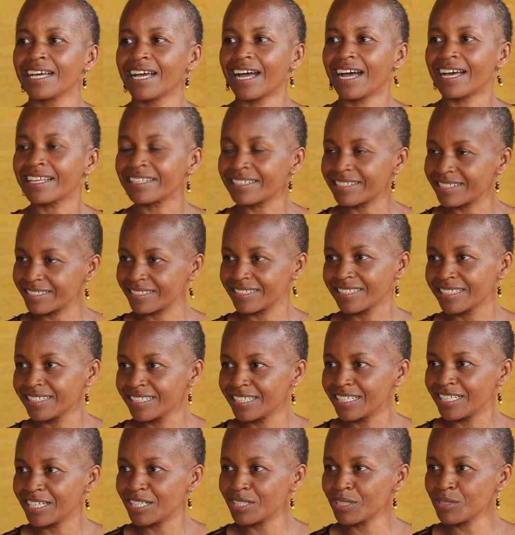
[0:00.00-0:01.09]
and
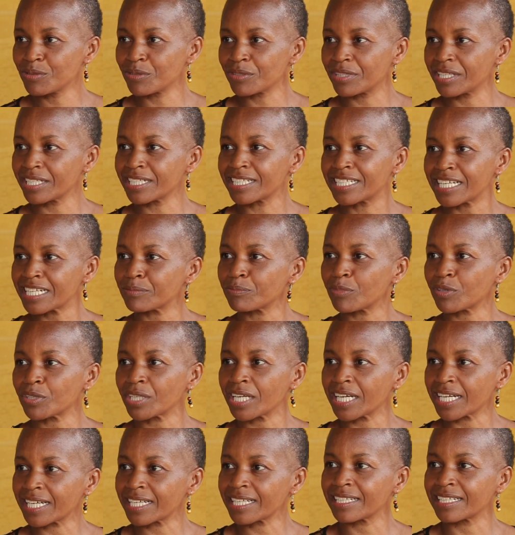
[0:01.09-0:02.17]
you know, they get
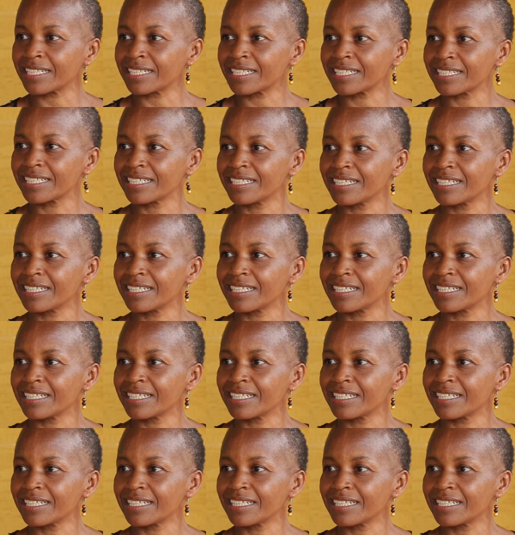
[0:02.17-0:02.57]
born again.